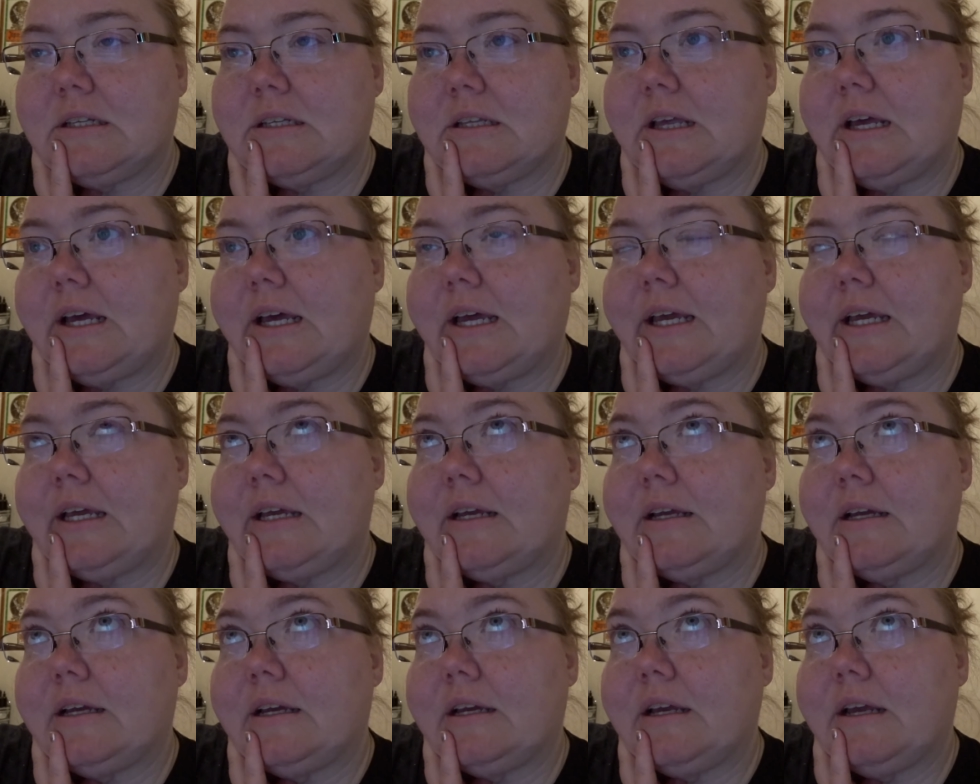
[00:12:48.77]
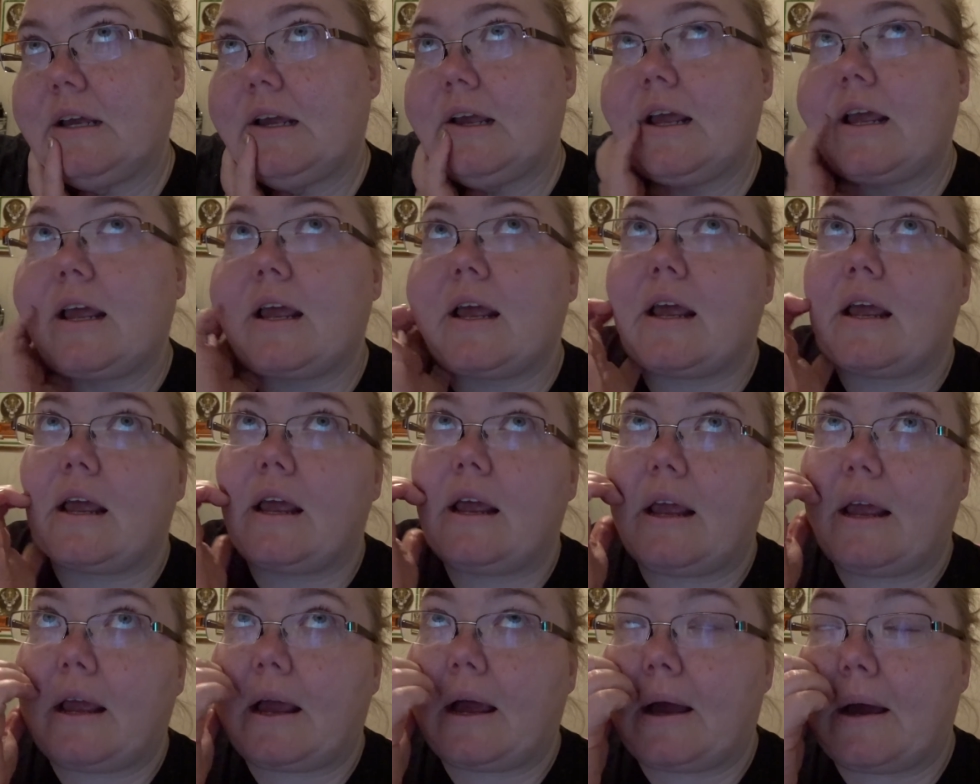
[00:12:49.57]
Like,
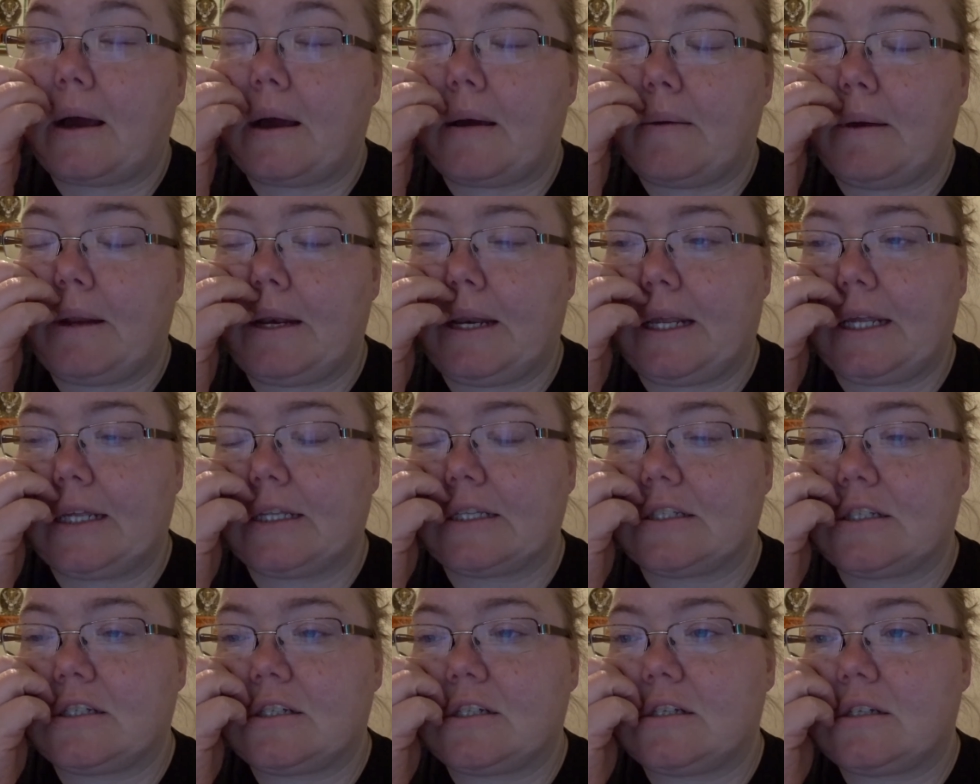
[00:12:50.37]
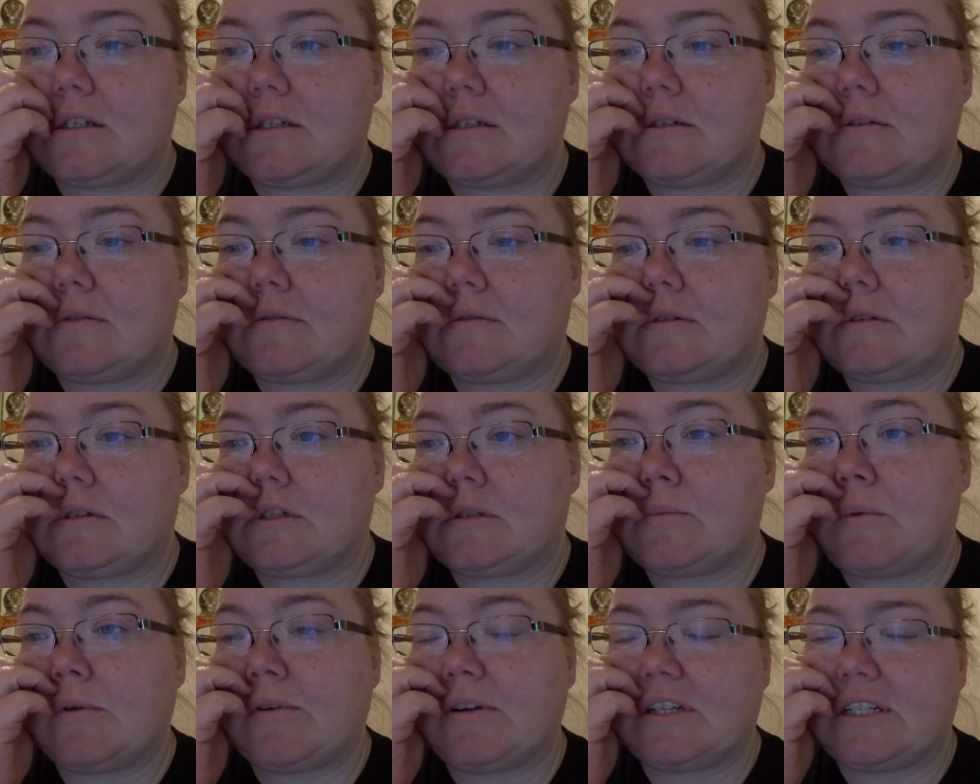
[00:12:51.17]
um, it needs
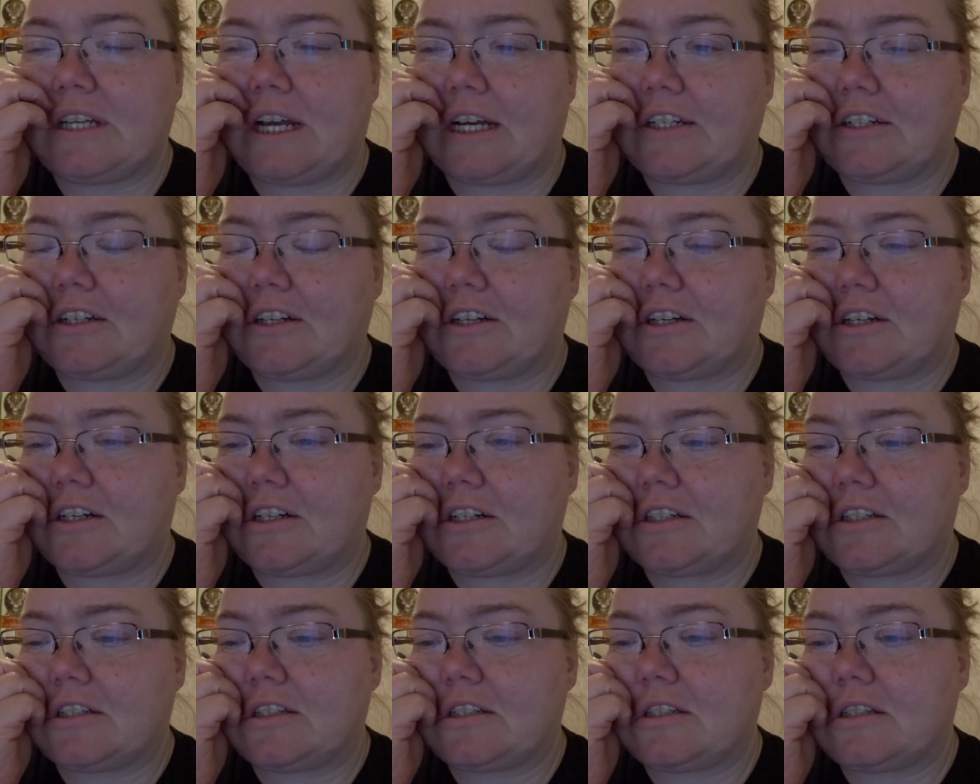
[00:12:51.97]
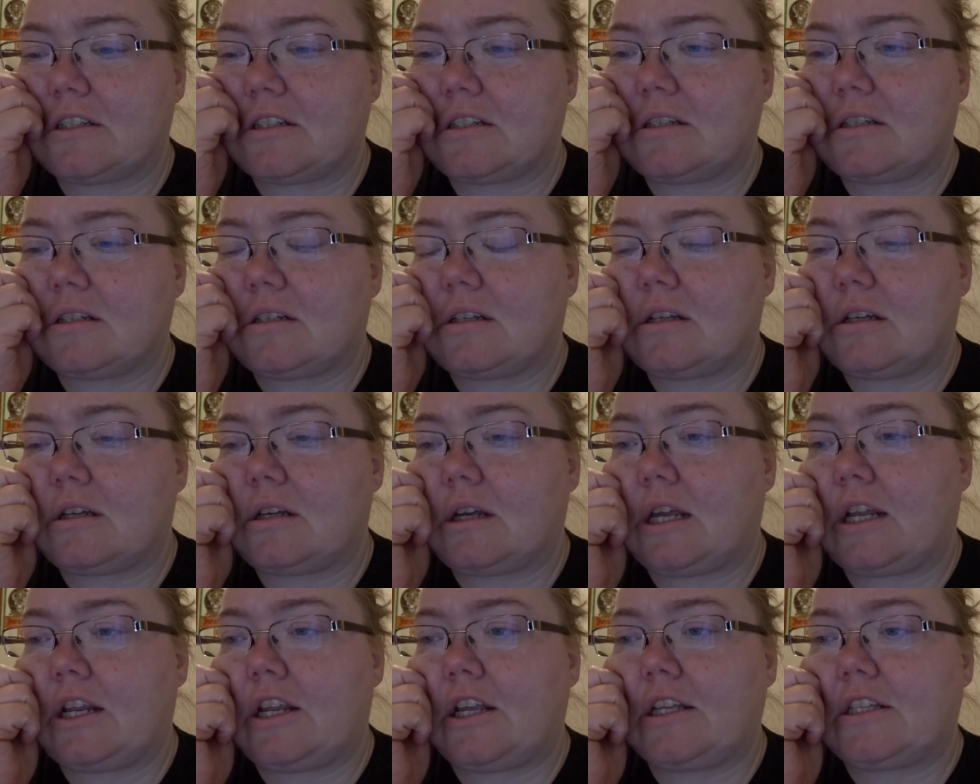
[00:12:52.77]
smoke detectors,
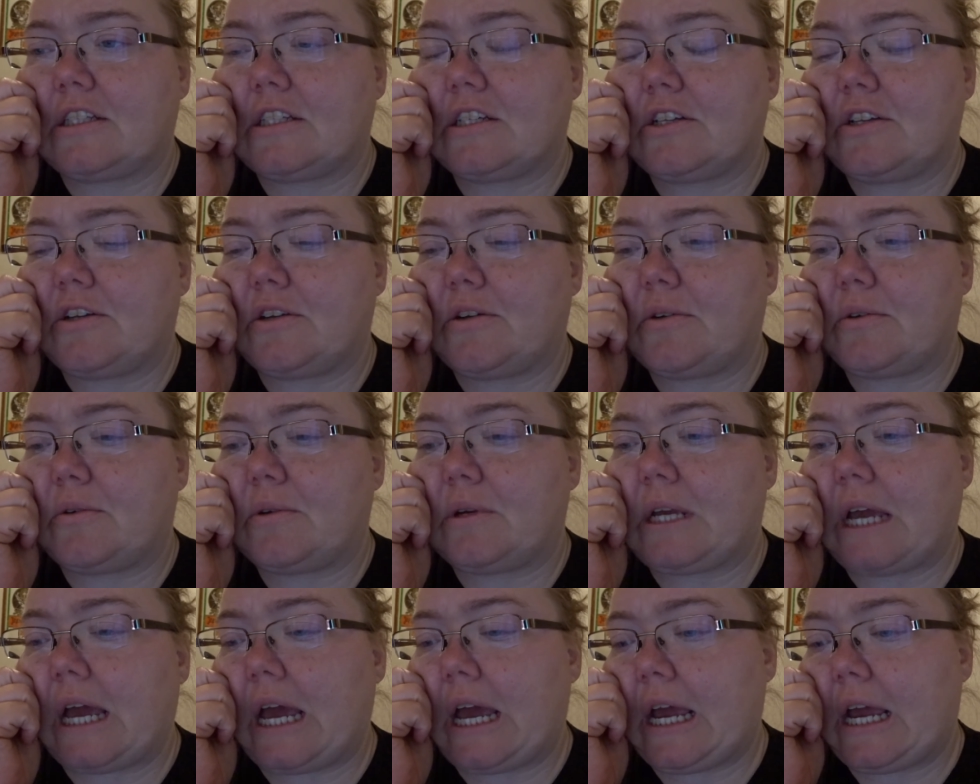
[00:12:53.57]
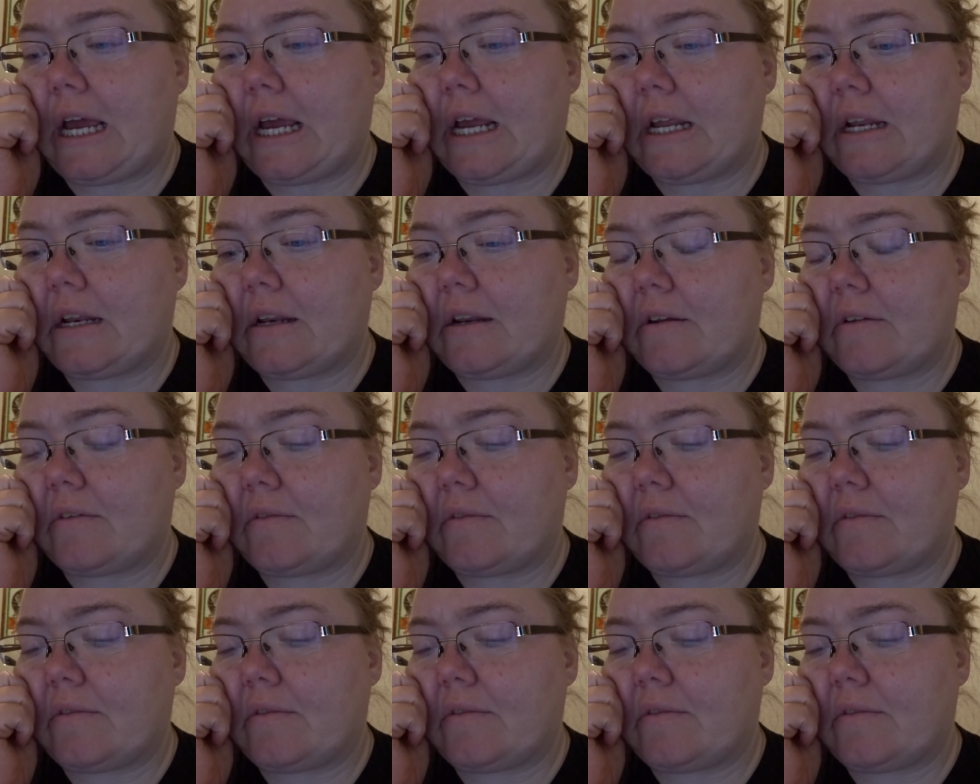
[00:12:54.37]
it needs a new gate